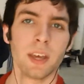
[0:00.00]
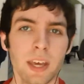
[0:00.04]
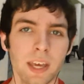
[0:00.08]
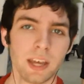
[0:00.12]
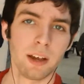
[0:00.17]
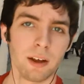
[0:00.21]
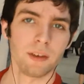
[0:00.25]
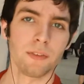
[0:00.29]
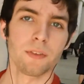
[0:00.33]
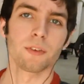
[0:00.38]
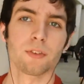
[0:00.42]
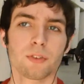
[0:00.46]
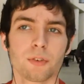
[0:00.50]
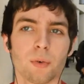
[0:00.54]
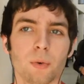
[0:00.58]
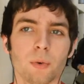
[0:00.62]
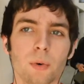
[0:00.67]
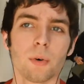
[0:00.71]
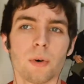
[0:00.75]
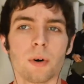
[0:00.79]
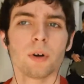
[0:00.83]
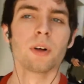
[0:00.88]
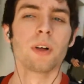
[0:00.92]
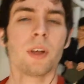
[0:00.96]
here at the
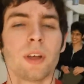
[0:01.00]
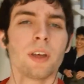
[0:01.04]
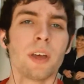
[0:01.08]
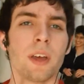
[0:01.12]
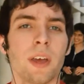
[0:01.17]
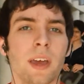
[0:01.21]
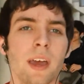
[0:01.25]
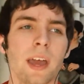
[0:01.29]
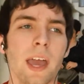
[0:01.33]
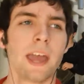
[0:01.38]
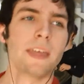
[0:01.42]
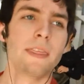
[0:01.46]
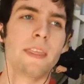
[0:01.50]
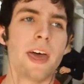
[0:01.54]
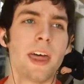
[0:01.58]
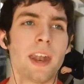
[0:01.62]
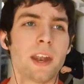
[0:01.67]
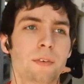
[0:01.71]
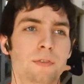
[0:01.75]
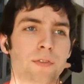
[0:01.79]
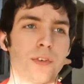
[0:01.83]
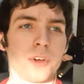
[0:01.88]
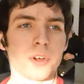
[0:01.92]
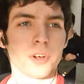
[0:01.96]
school. And
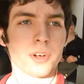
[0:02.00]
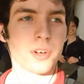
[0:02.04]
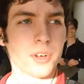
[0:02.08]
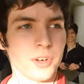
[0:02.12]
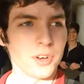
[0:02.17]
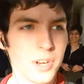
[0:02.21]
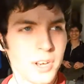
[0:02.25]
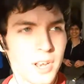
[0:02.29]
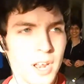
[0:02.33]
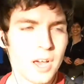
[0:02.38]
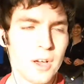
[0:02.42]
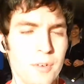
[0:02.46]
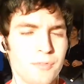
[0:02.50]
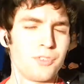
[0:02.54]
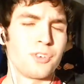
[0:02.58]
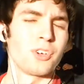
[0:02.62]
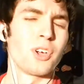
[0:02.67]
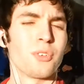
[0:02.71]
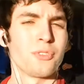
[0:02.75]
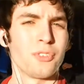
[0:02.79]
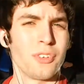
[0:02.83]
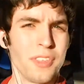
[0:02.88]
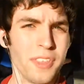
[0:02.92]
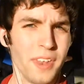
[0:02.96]
then if you're good enough, you
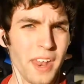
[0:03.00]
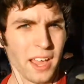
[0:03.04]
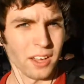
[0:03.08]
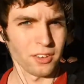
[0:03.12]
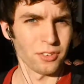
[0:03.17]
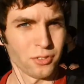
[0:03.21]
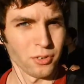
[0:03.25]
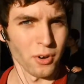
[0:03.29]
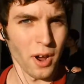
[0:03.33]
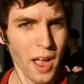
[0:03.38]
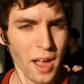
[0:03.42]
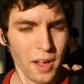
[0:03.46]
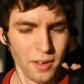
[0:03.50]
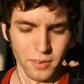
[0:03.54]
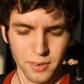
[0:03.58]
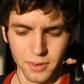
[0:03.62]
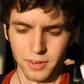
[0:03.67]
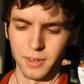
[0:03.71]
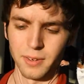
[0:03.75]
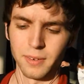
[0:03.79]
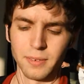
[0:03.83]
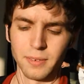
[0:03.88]
go to the next round.